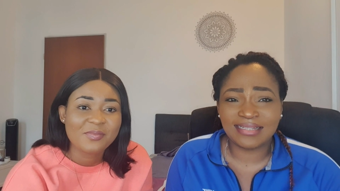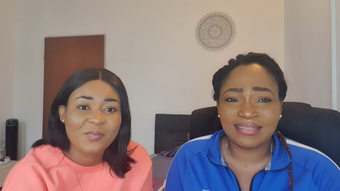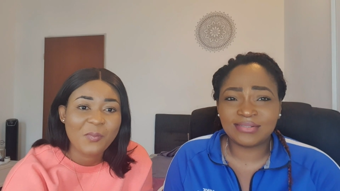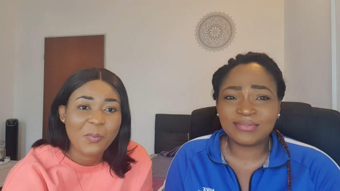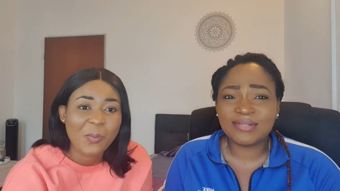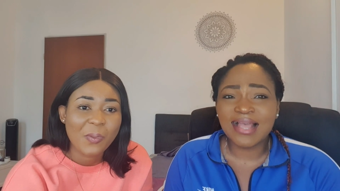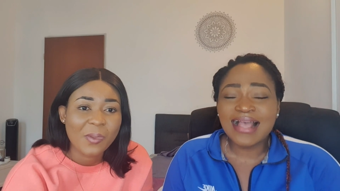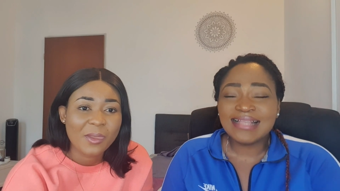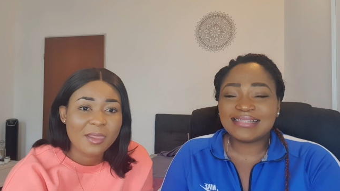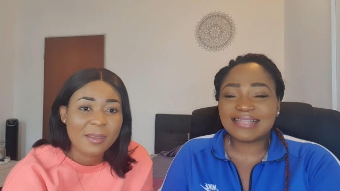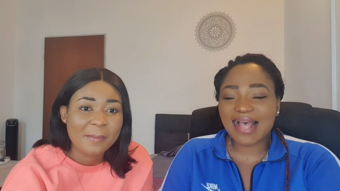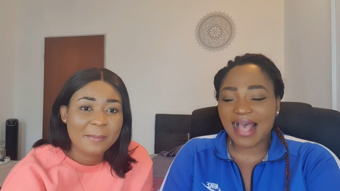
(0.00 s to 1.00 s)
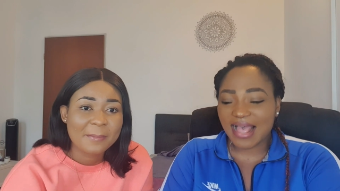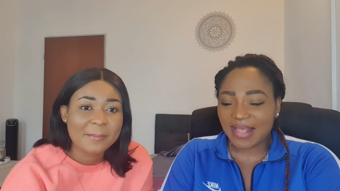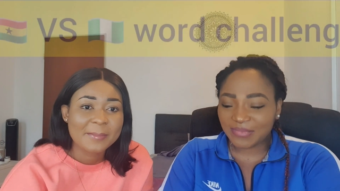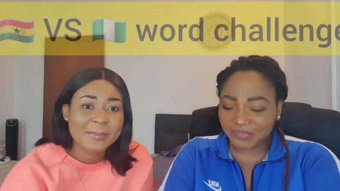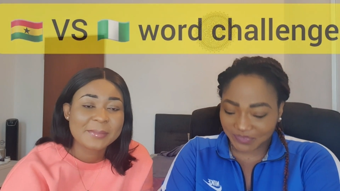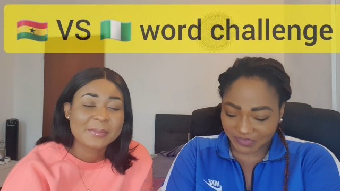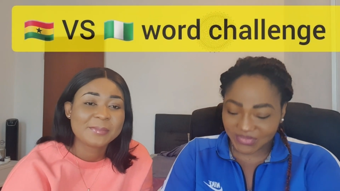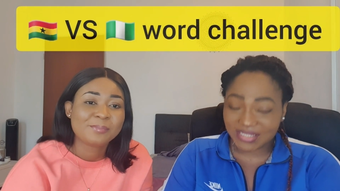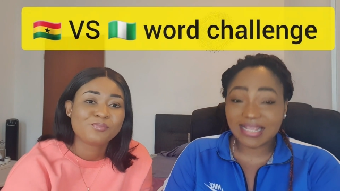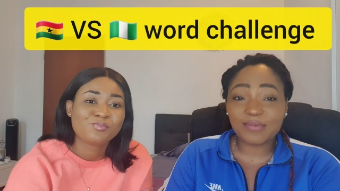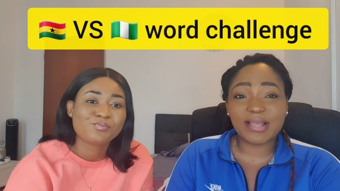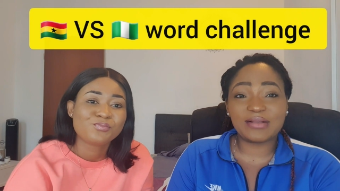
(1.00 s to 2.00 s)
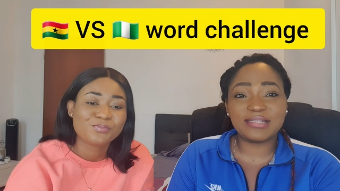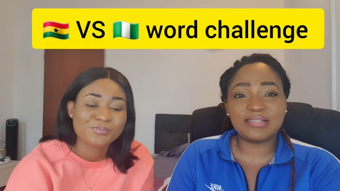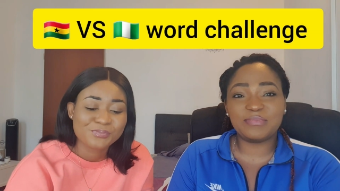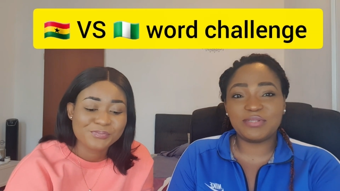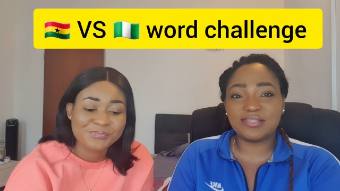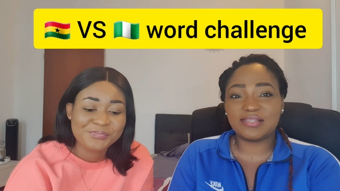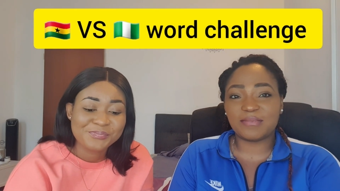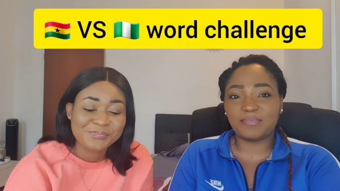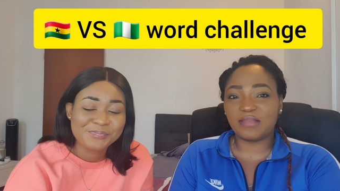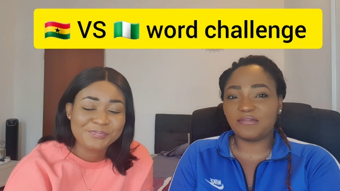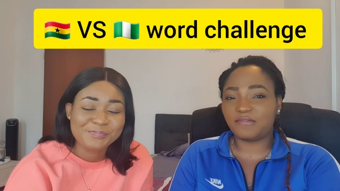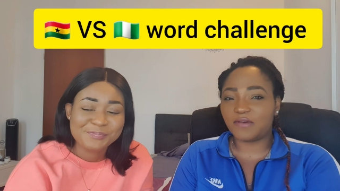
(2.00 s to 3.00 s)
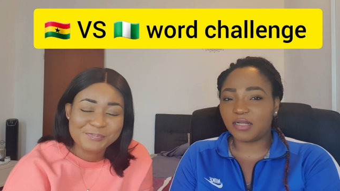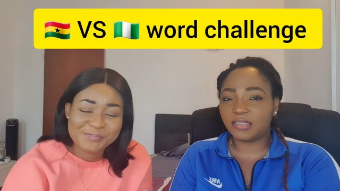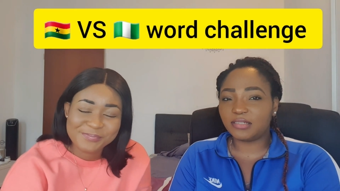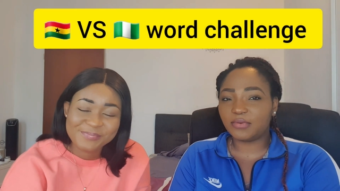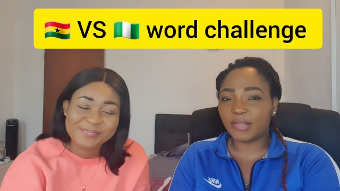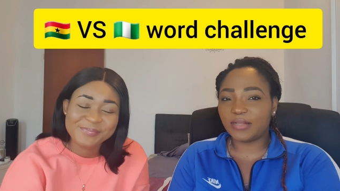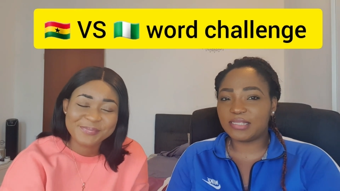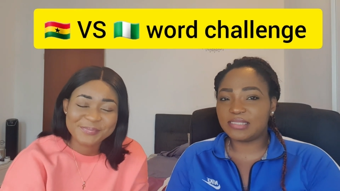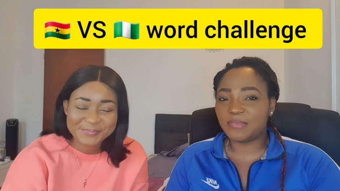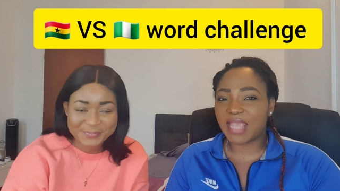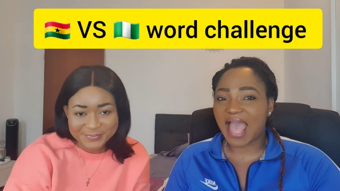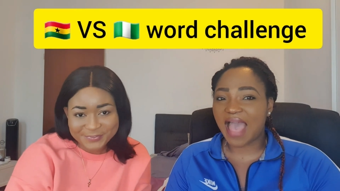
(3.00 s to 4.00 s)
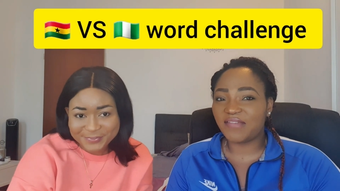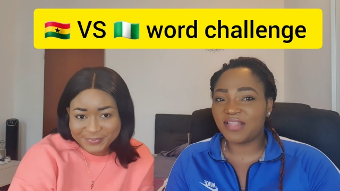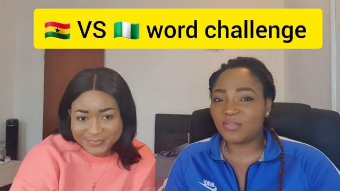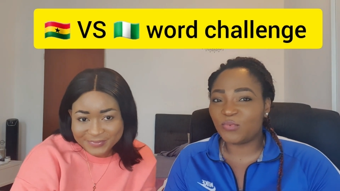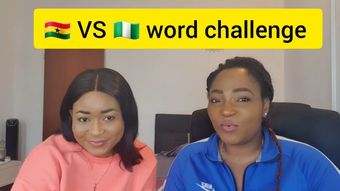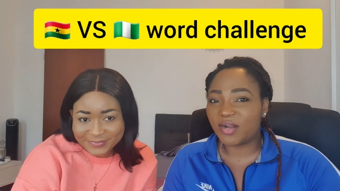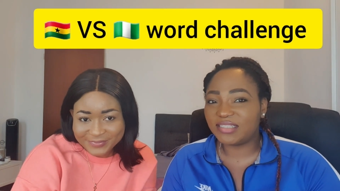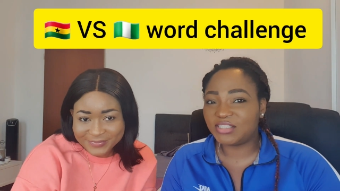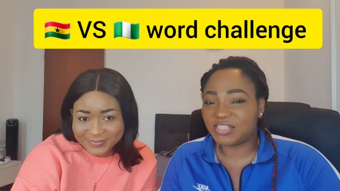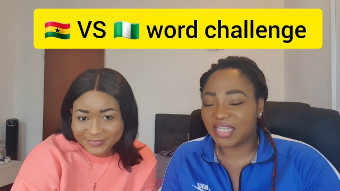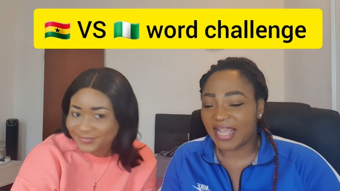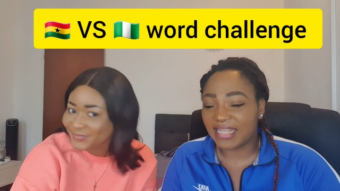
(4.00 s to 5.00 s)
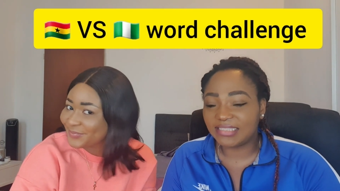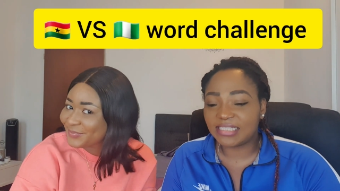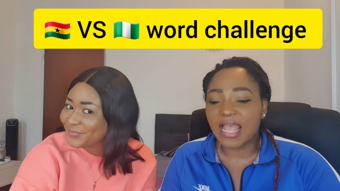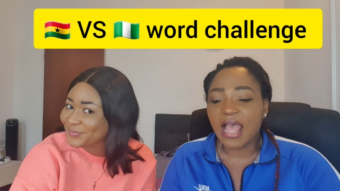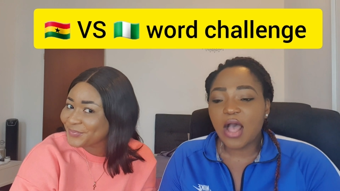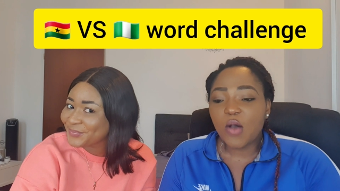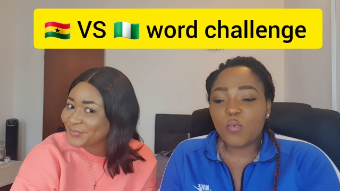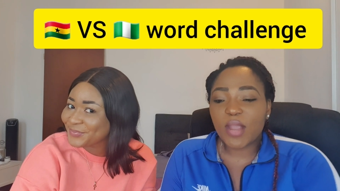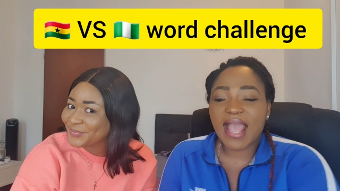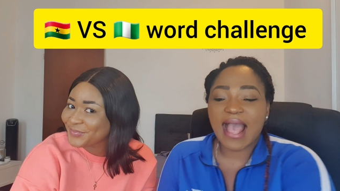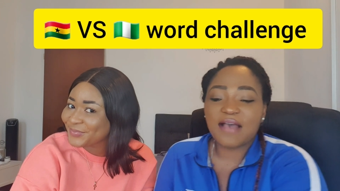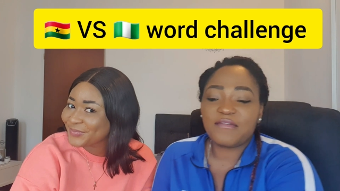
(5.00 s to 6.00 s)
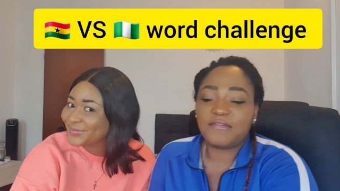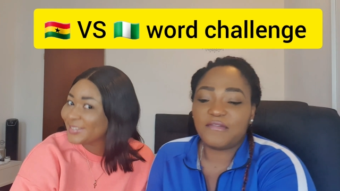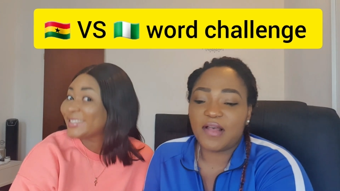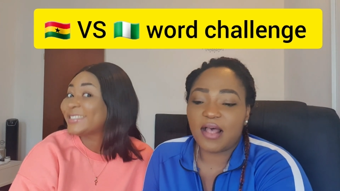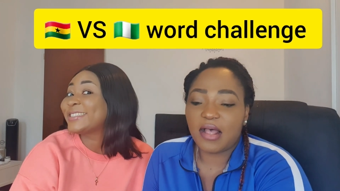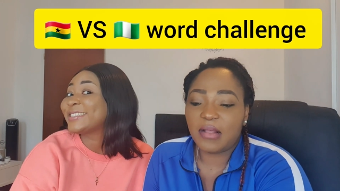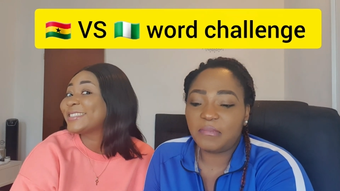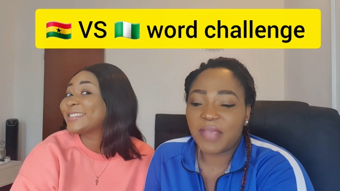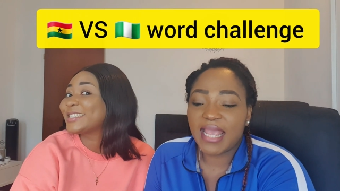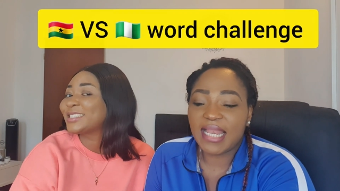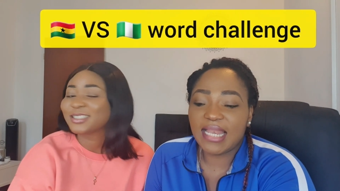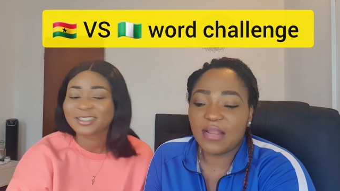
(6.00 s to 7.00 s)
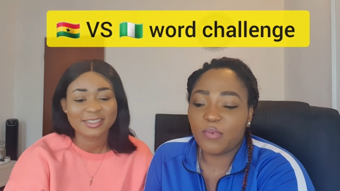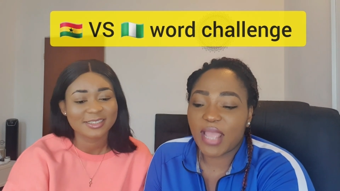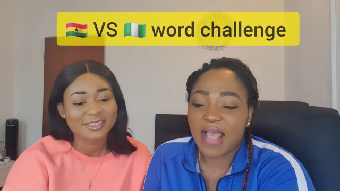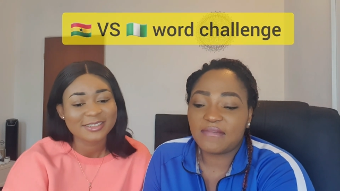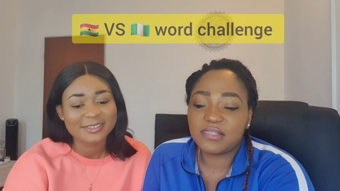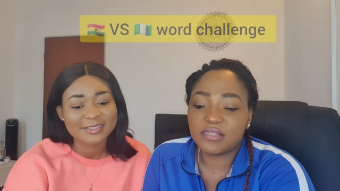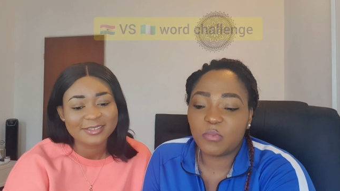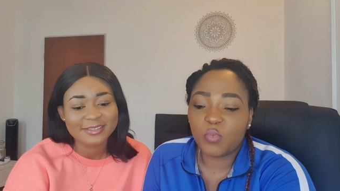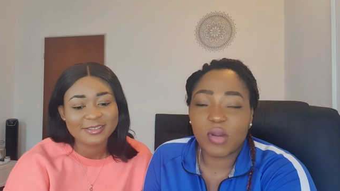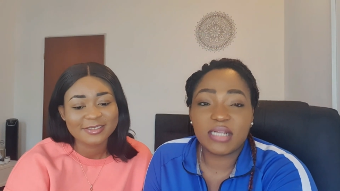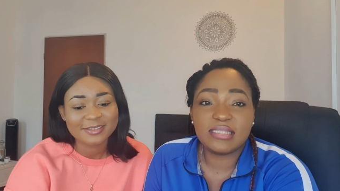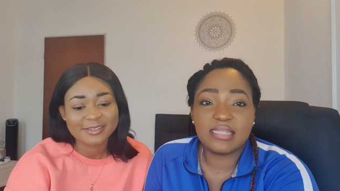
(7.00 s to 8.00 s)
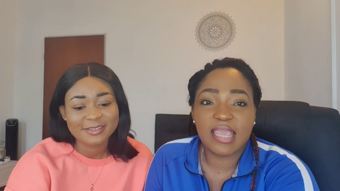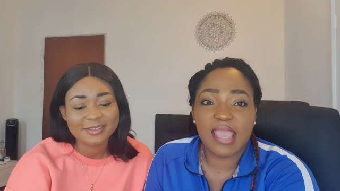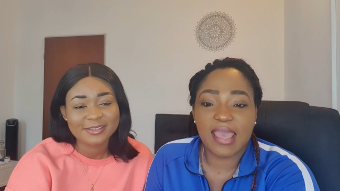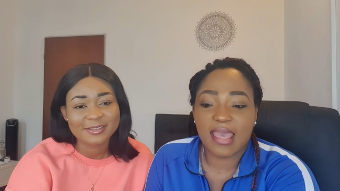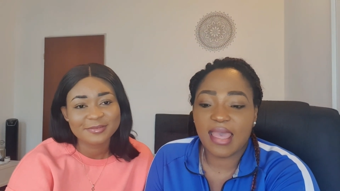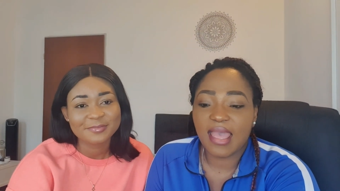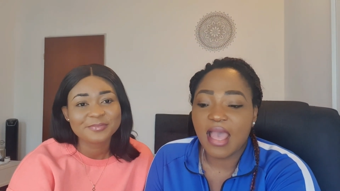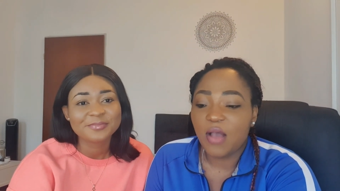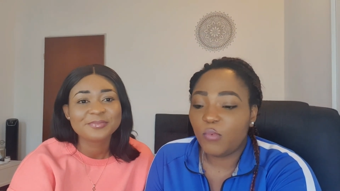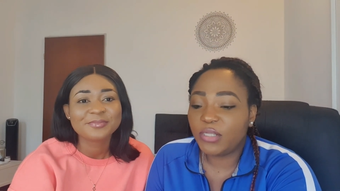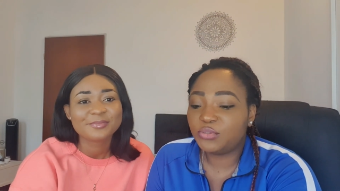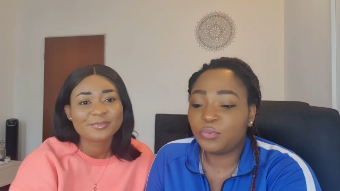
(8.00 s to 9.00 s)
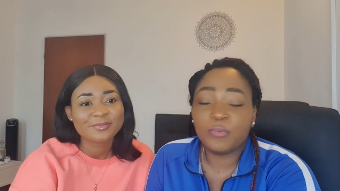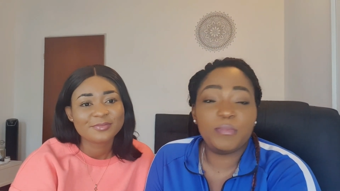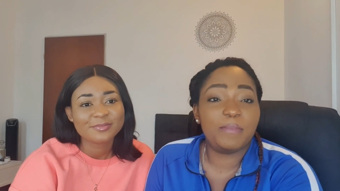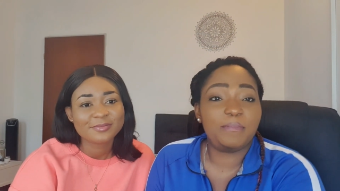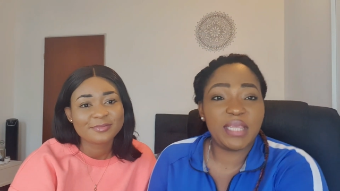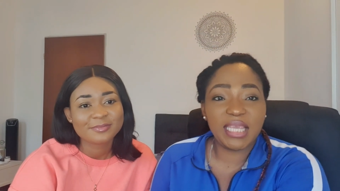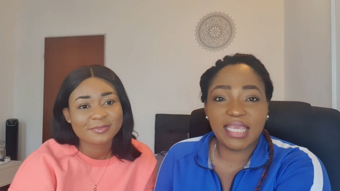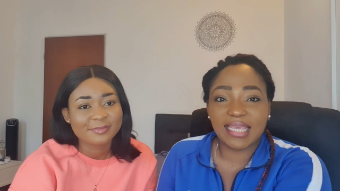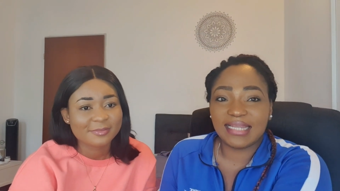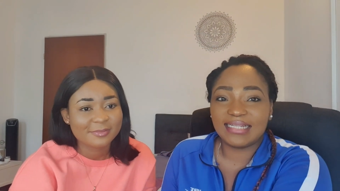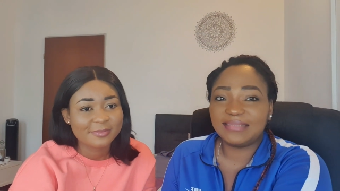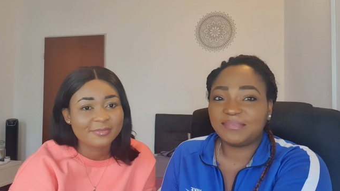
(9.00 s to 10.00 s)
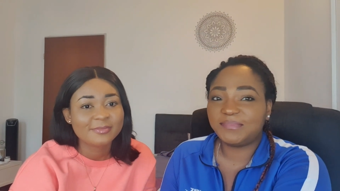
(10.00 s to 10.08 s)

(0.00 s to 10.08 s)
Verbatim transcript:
Speaker 1: You know. So um today we're going to do something fun. We're going to be having the word challenge. We have um a, we have some words here which we'll be picking